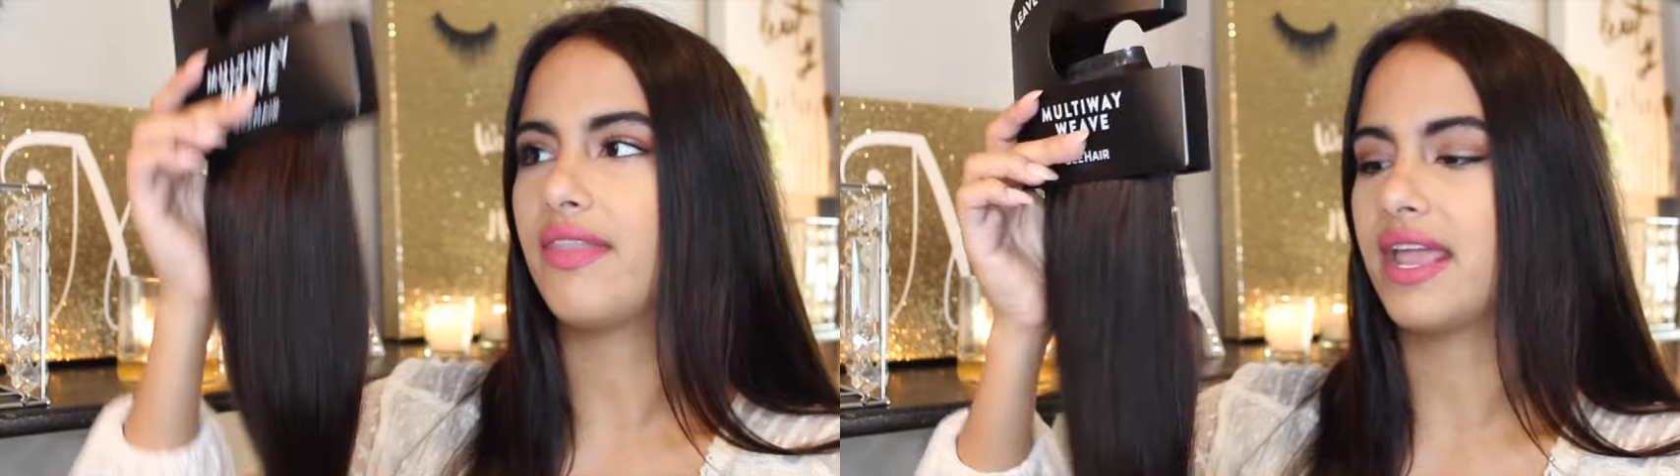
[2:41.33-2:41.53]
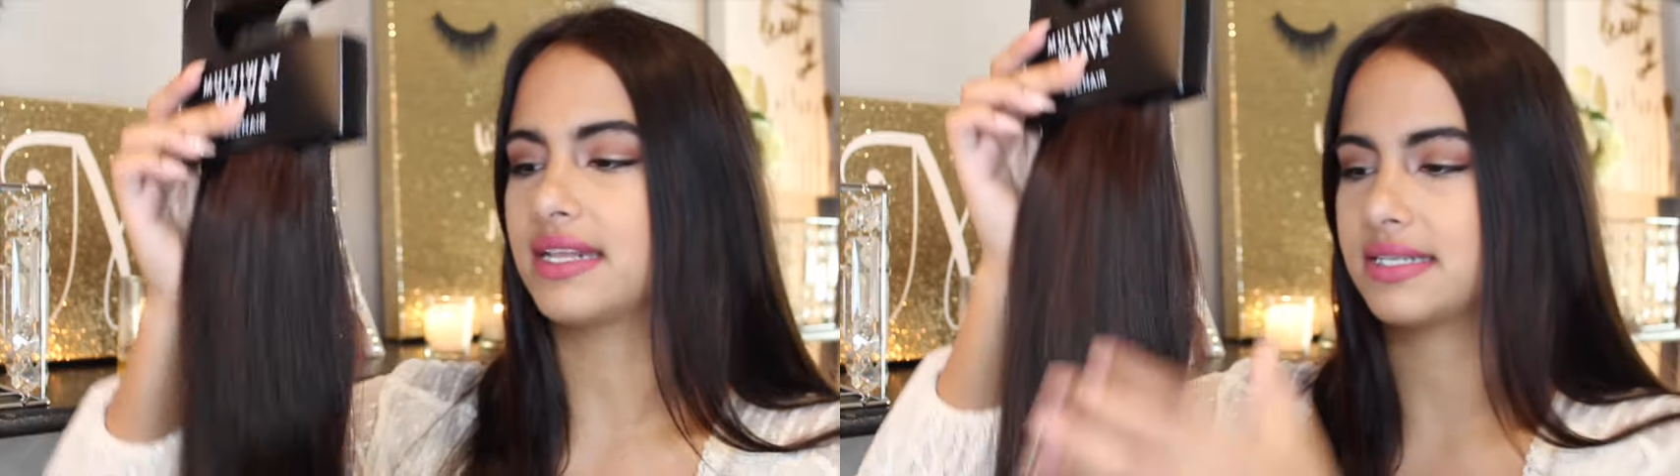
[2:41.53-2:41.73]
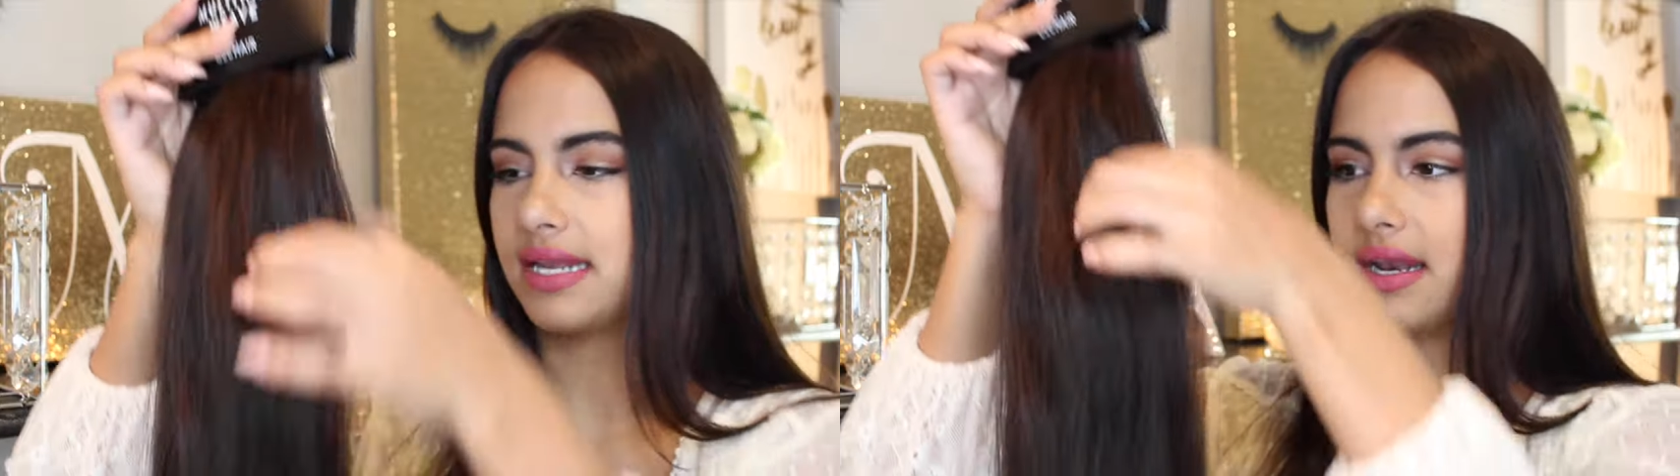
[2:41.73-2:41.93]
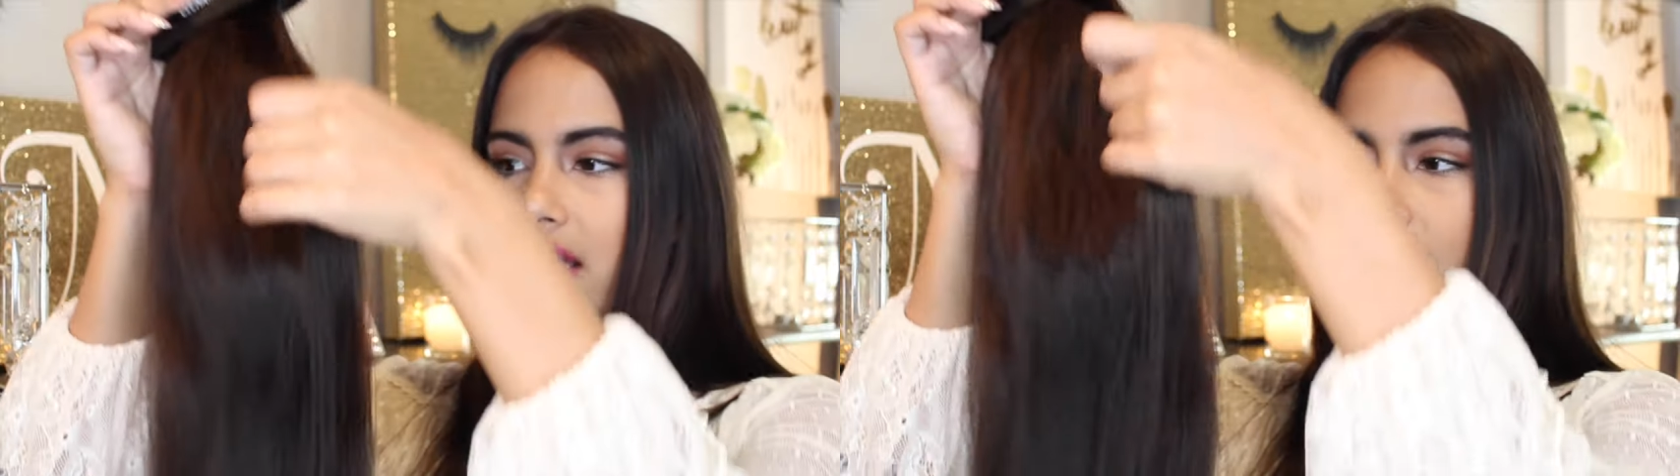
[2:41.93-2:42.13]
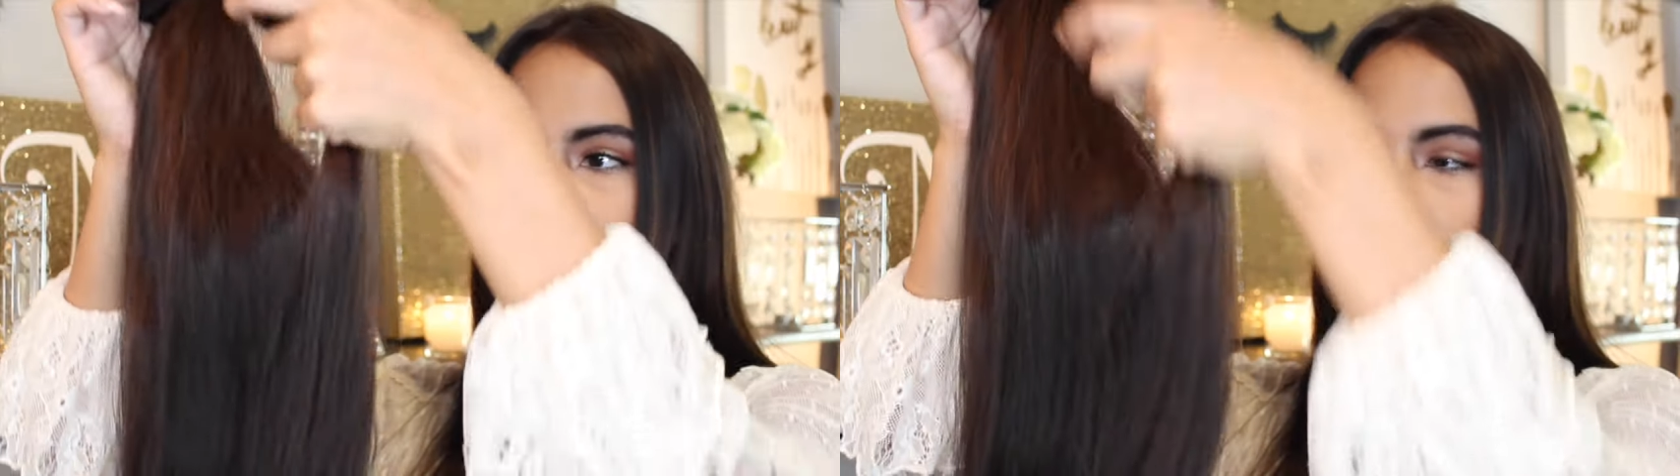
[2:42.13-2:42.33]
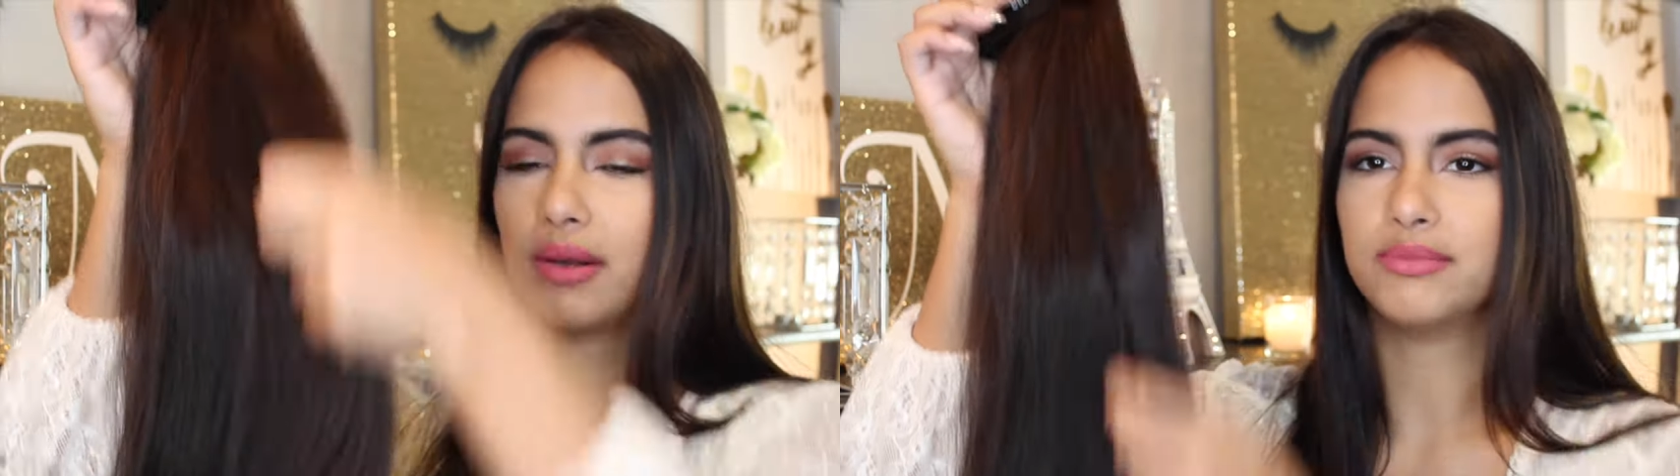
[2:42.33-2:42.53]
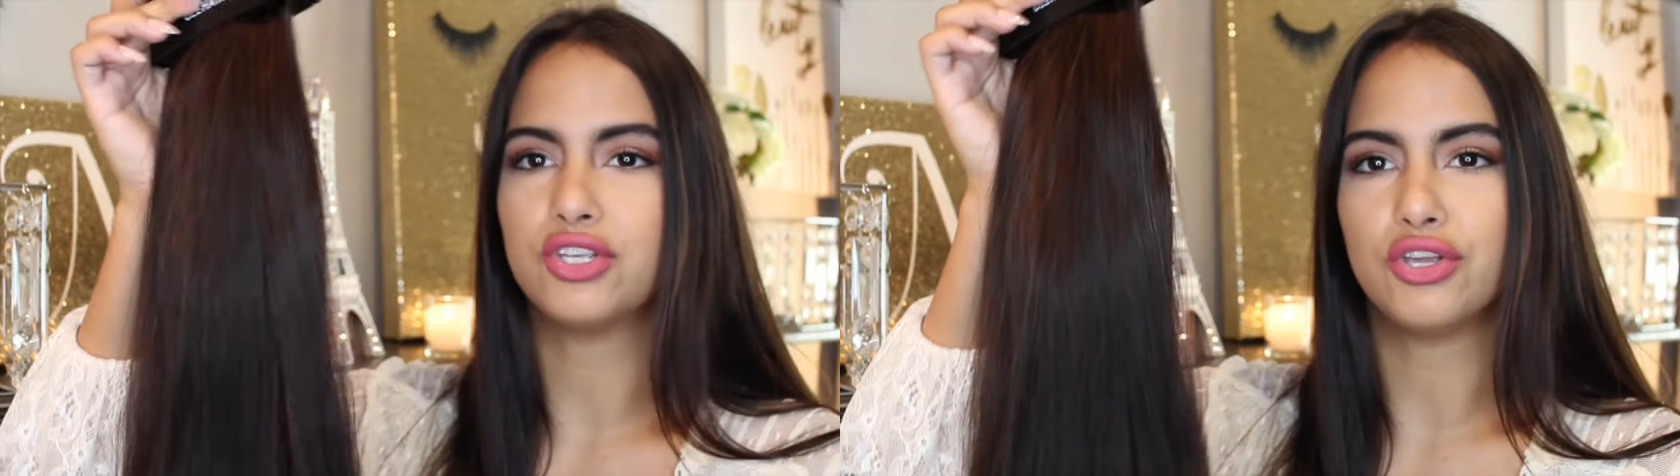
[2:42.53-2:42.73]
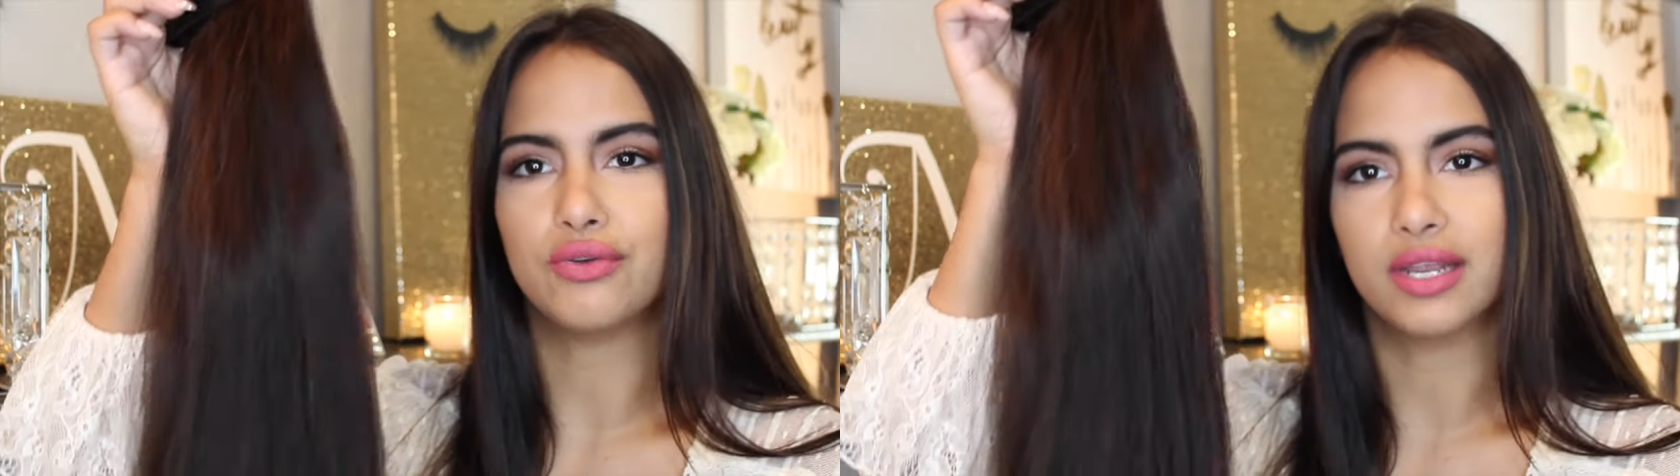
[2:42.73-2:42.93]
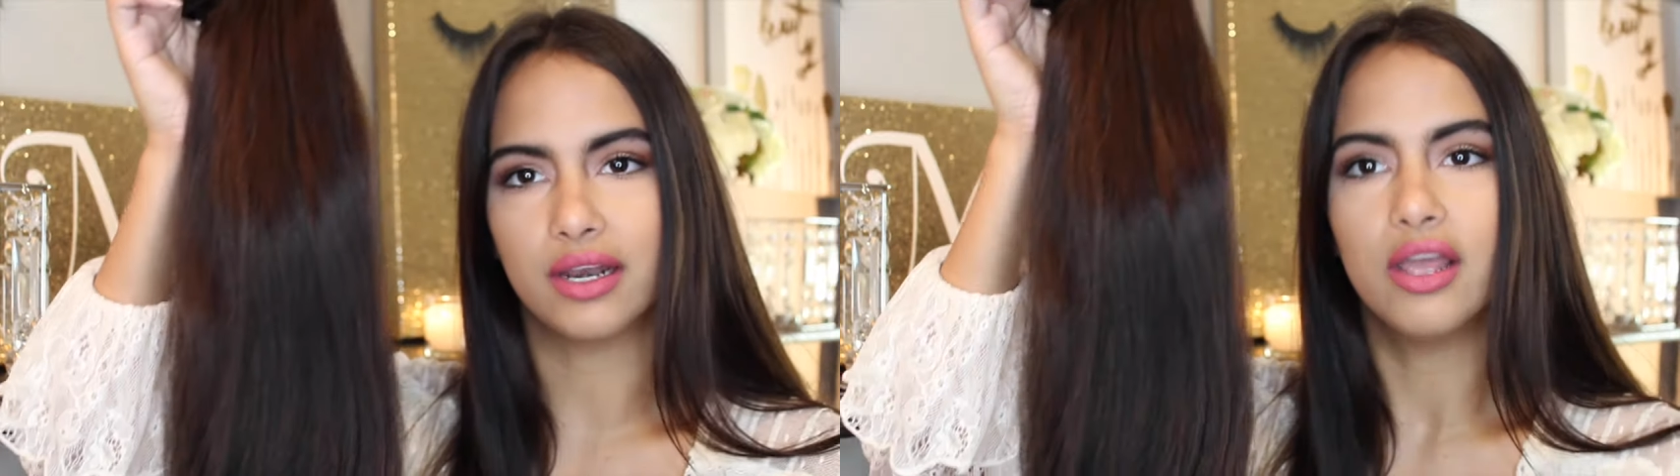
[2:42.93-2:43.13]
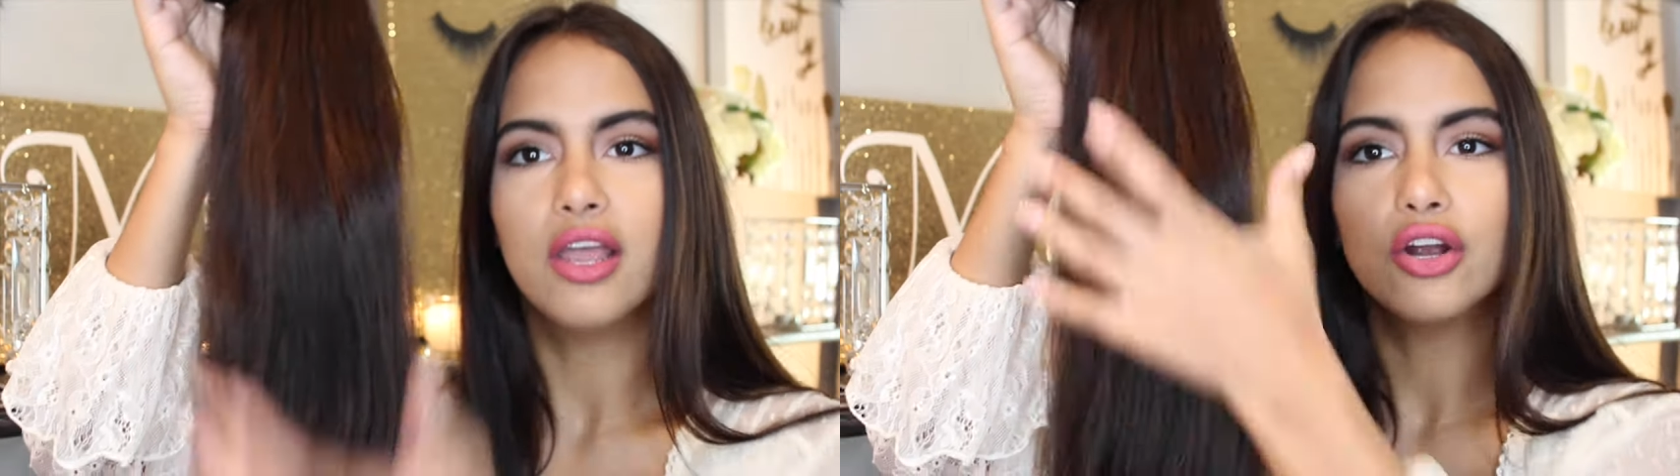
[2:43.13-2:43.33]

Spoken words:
things and hook them so you can